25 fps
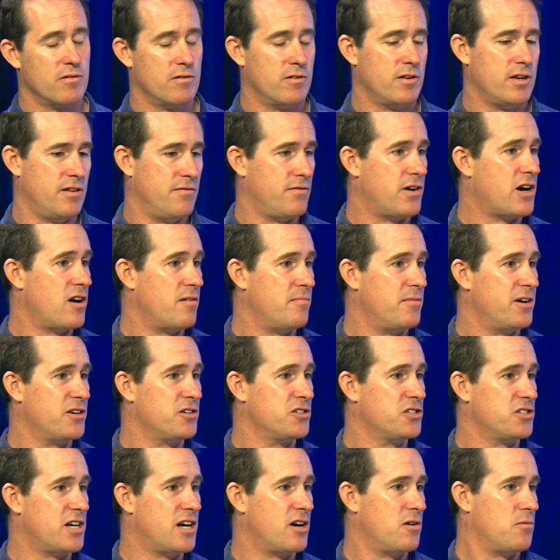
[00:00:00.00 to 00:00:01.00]
environmental
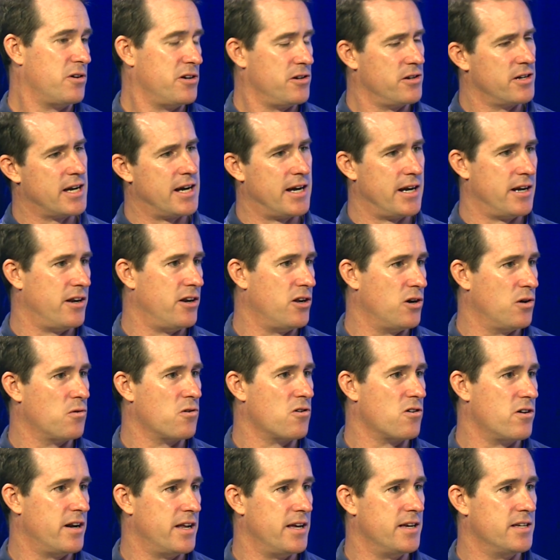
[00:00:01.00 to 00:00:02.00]
shot where you kind of know
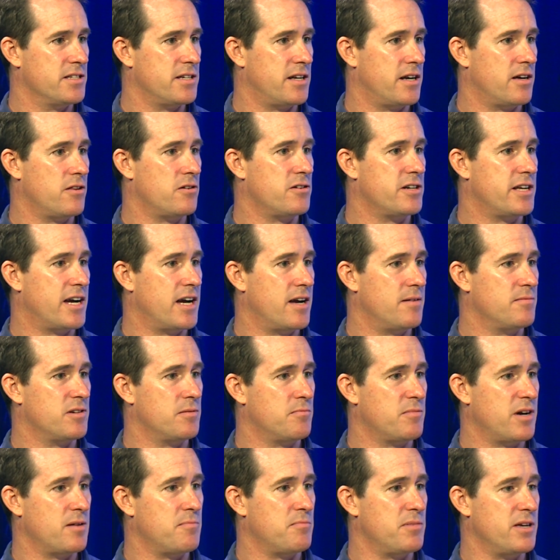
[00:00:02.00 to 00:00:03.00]
where it is, and other times it
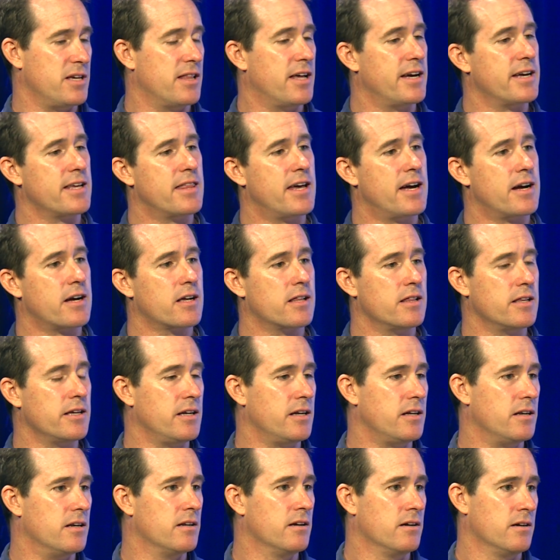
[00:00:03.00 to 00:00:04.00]
might be like that
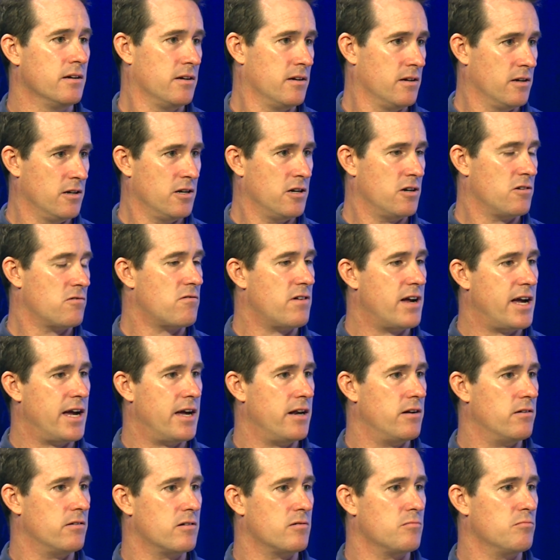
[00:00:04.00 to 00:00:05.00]
clean
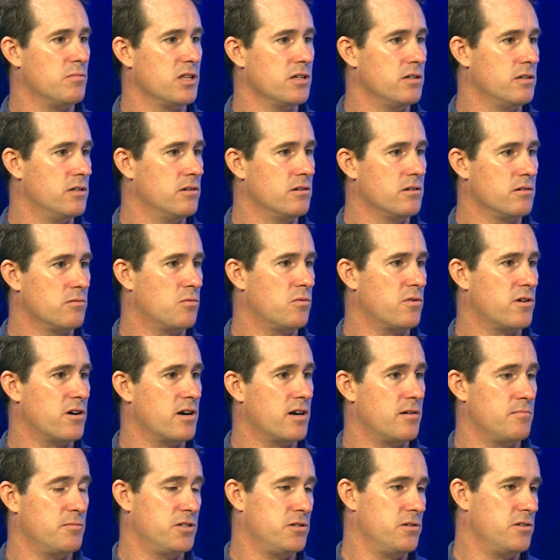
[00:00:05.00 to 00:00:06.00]
red or blue where
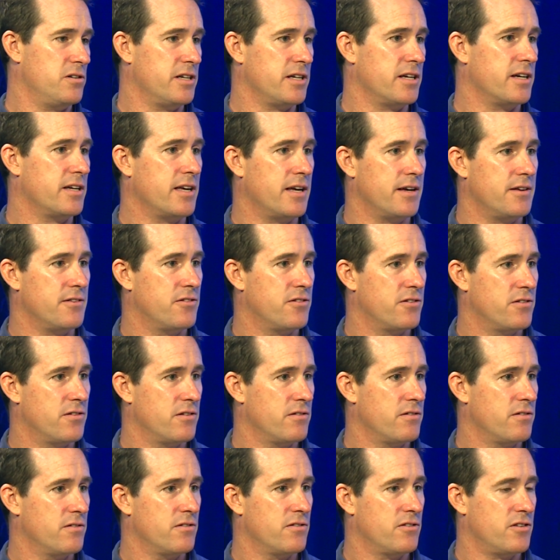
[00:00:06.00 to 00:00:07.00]
I'm shooting against
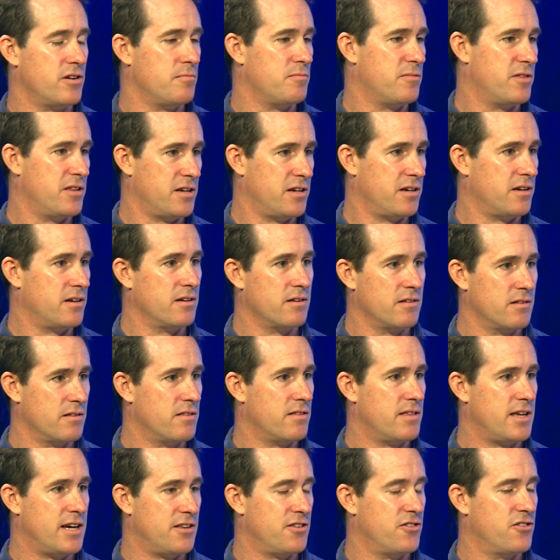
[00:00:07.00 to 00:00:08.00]
something
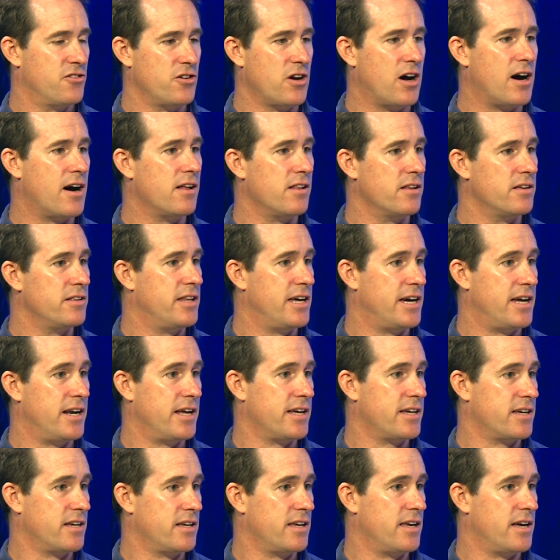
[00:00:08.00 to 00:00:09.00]
that's solid that I
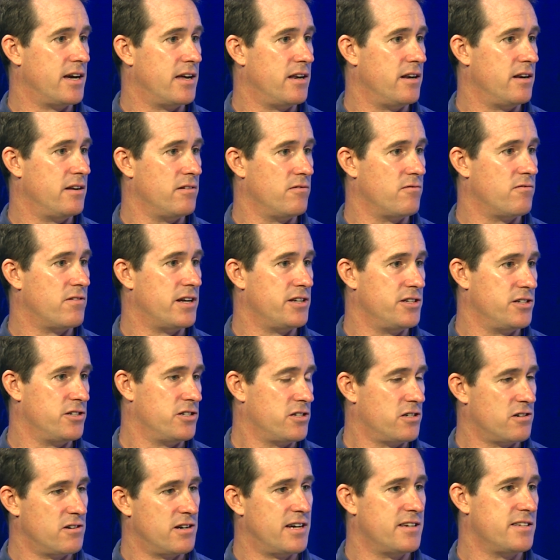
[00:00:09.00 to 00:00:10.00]
can get and
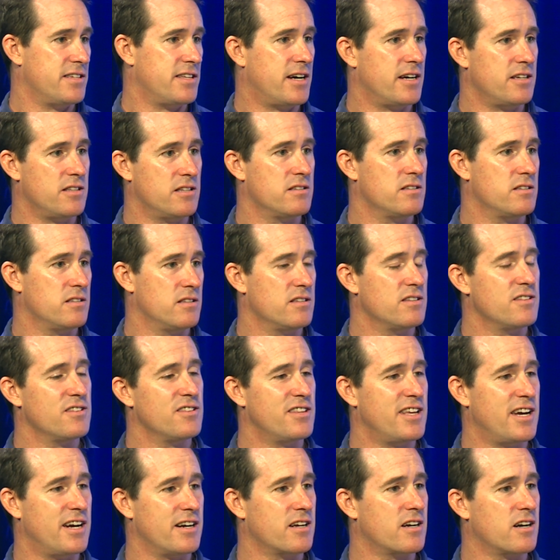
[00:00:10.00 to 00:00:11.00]
register as
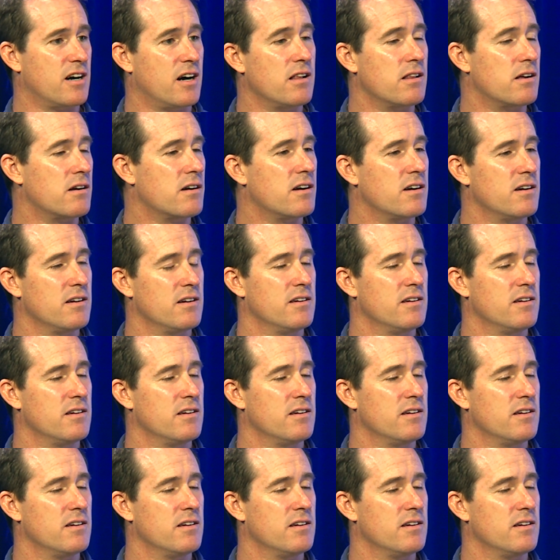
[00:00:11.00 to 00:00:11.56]
that color.